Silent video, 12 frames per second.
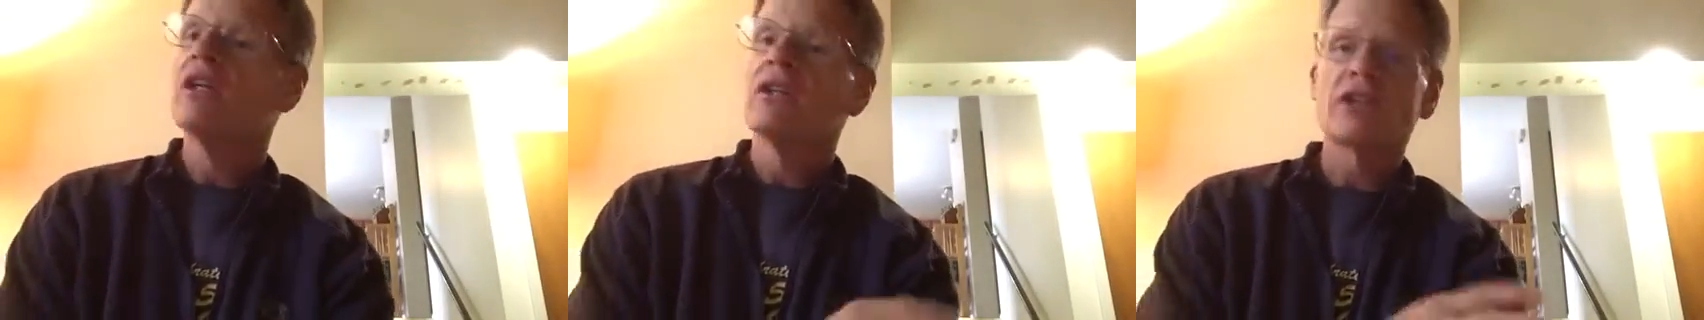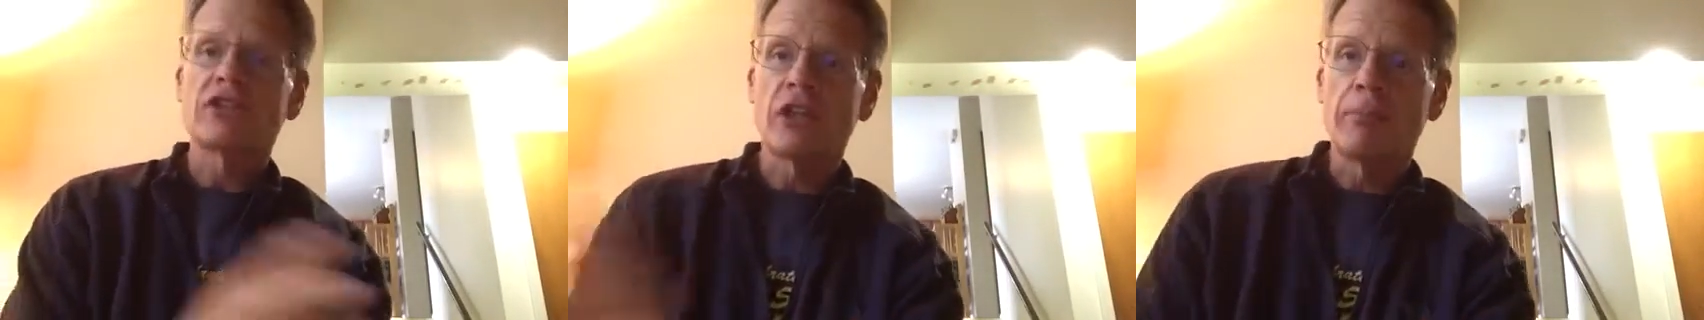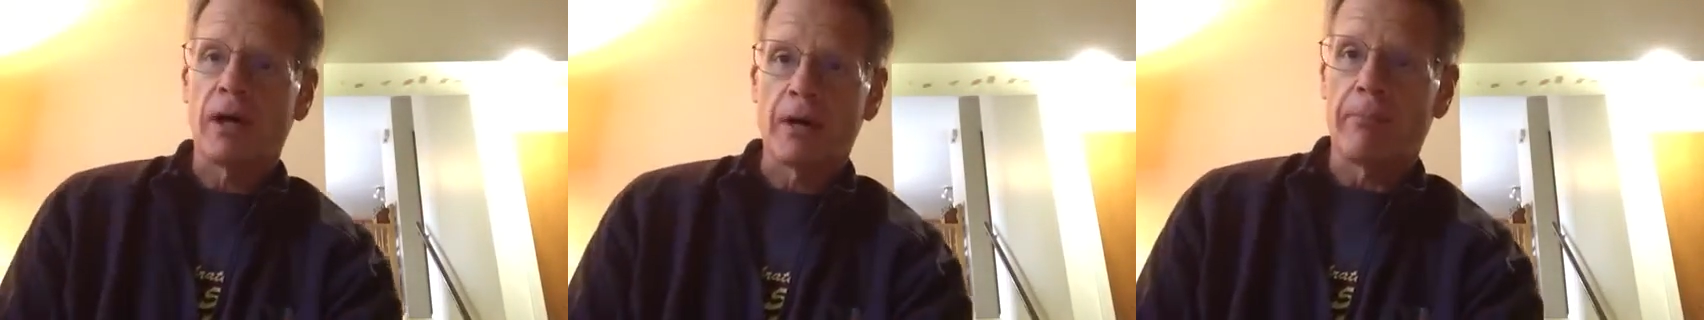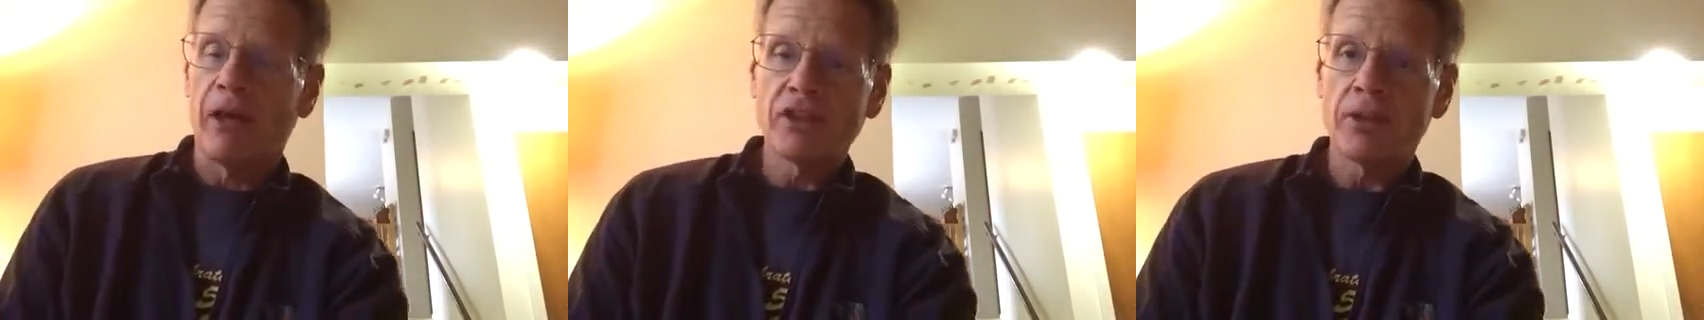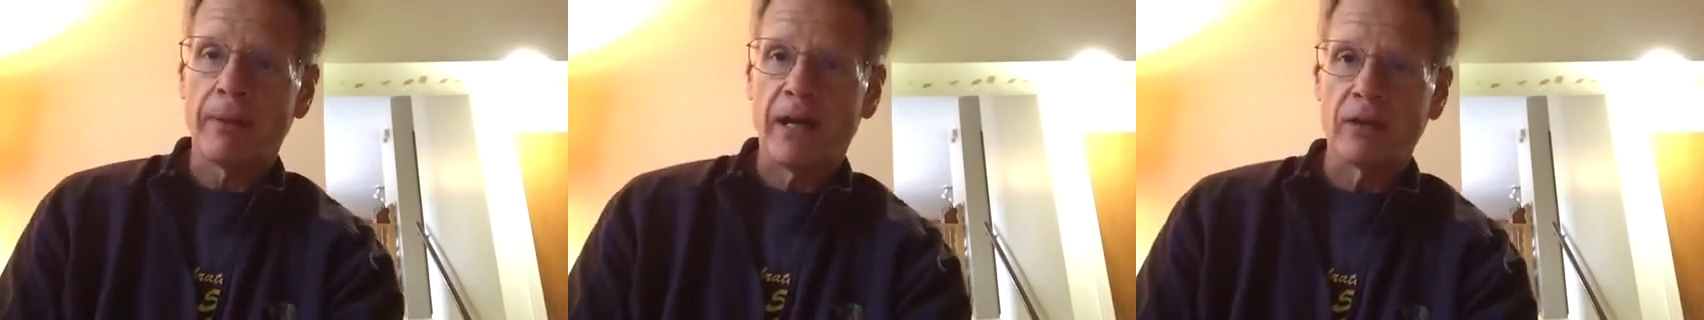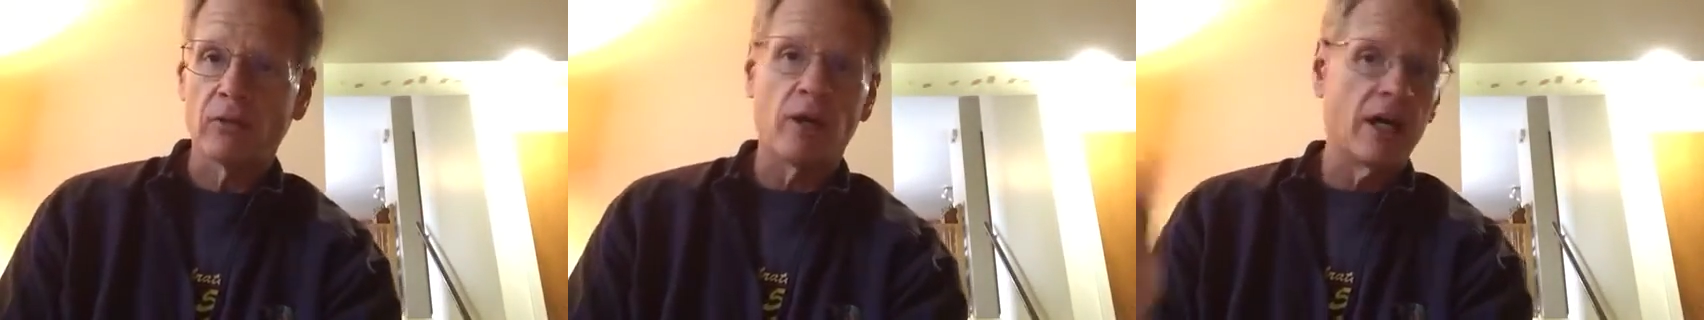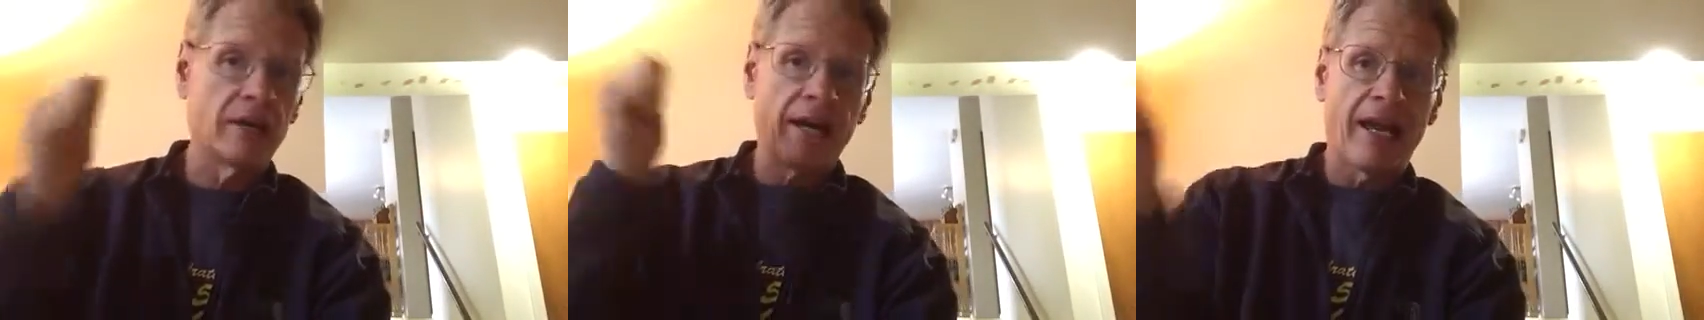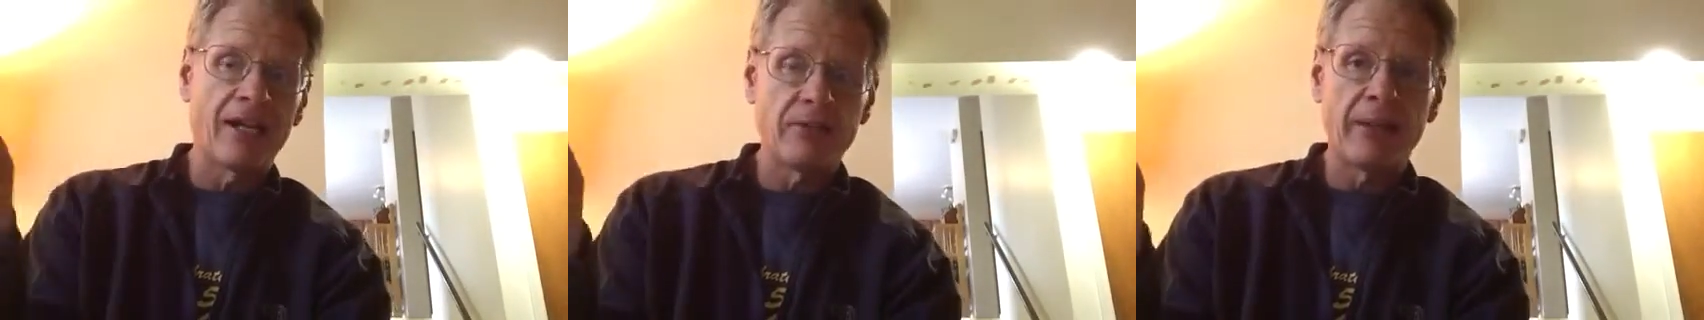Let's say you bought a bunch of bottled water
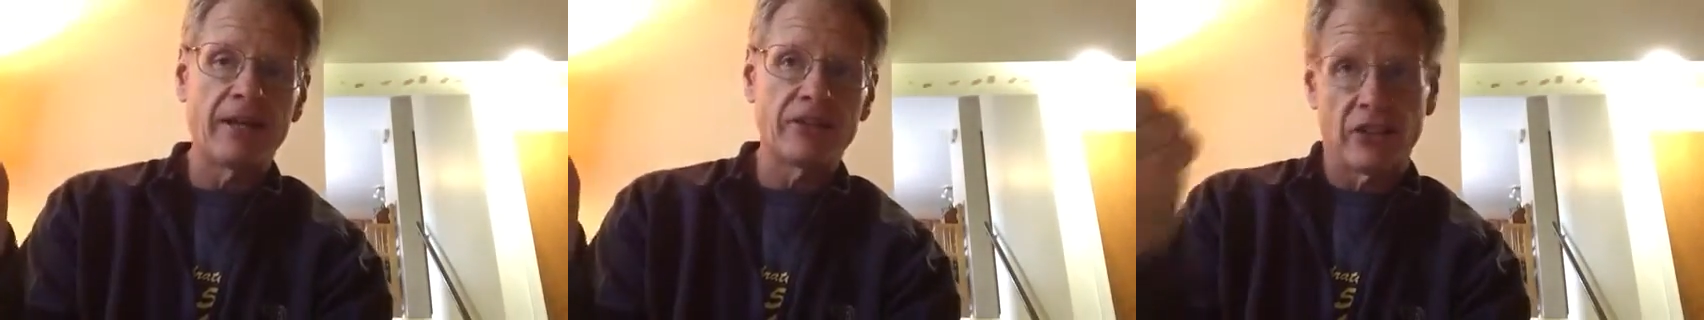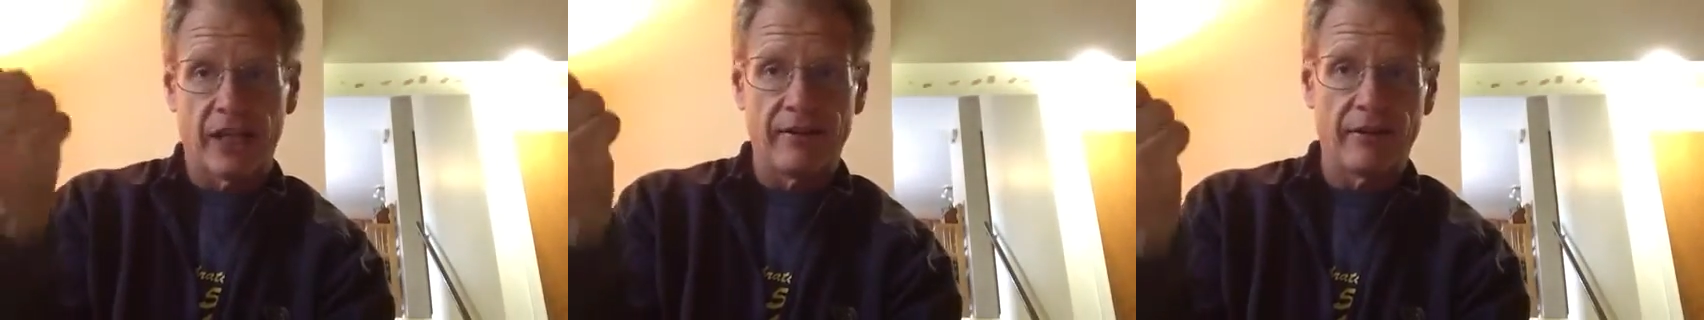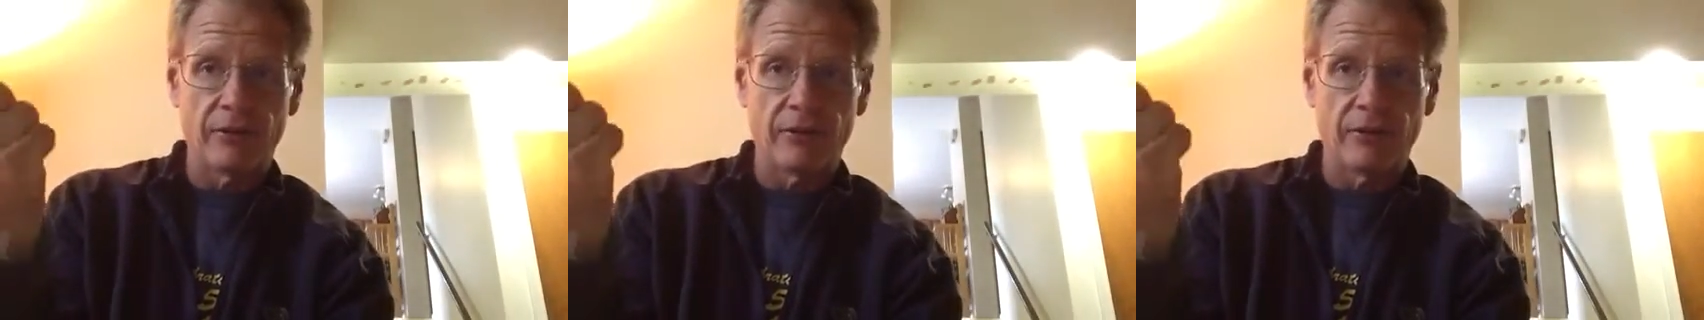and you made a sign